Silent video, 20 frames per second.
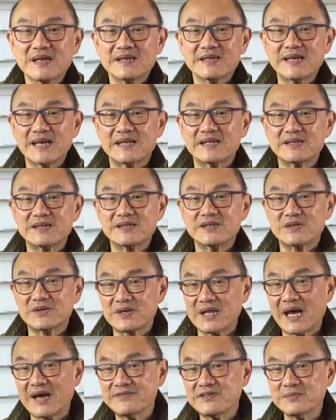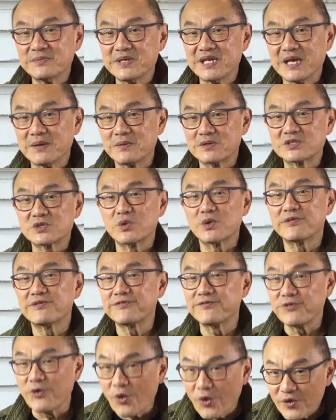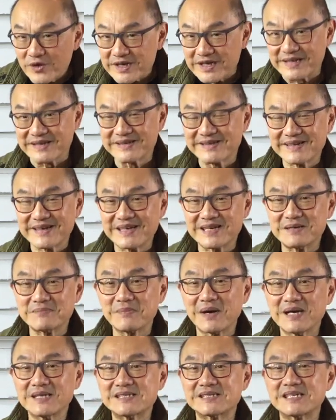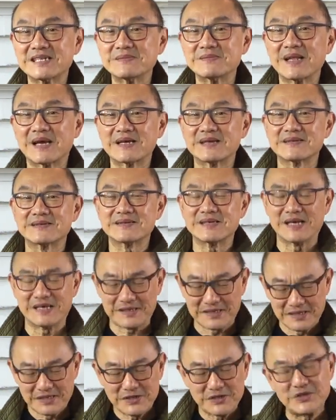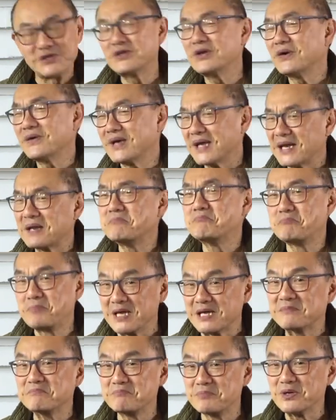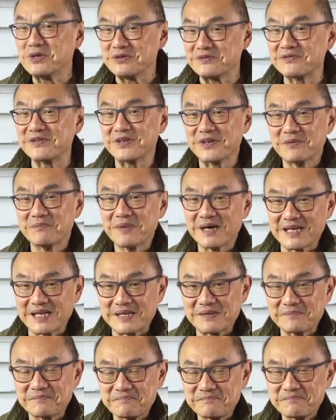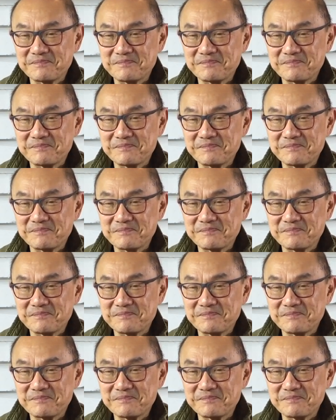Yet you'd have to be able to afford it, and it might seem like you don't get a big boot for your money.